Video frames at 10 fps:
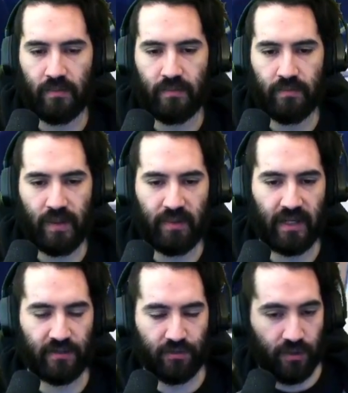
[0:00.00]
maybe
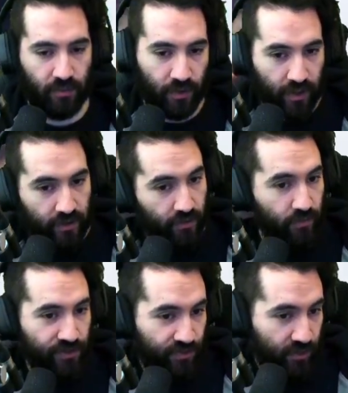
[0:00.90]
next week we'll get
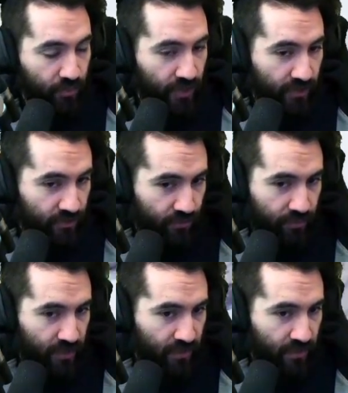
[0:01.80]
Whistling Blade or
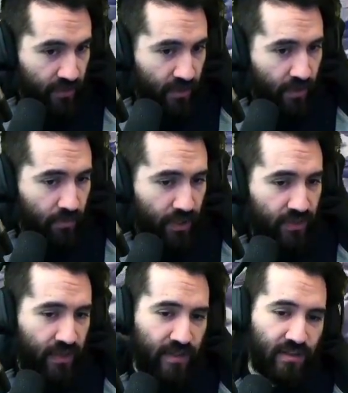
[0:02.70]
something.
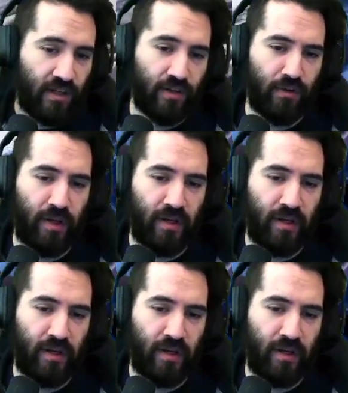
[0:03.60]
But that's gonna do it.